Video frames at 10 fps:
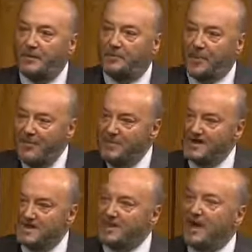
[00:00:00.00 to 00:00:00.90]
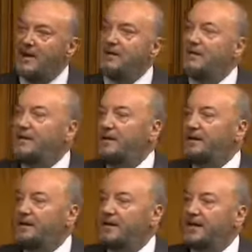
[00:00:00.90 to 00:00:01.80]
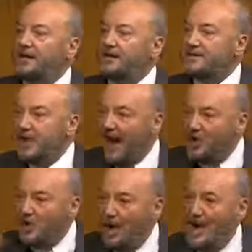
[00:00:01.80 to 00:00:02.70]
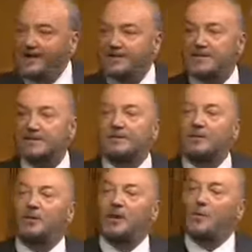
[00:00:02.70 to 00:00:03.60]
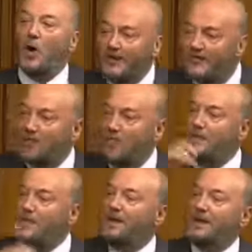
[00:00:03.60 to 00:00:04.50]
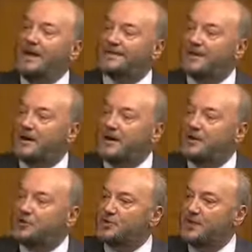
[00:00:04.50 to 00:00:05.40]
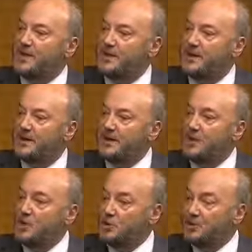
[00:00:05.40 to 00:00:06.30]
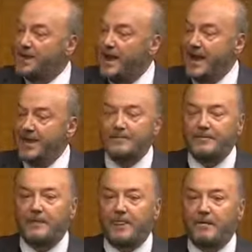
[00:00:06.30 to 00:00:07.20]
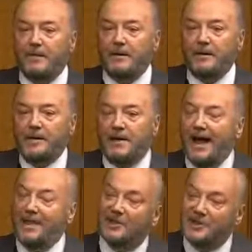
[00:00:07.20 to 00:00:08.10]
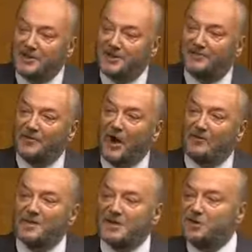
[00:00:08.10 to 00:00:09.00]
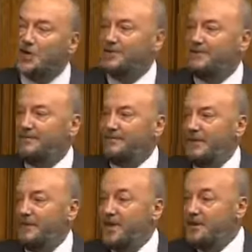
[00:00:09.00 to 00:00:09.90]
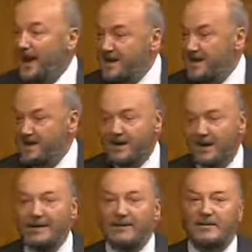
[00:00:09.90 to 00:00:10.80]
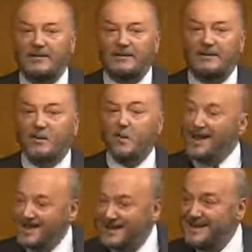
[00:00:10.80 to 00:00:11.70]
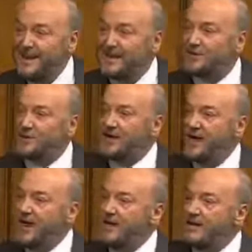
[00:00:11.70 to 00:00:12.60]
The Prime Minister and his acolytes, only one of whom has the courage to be here today, and the leaders of the opposition. The then leader, who isn't here today,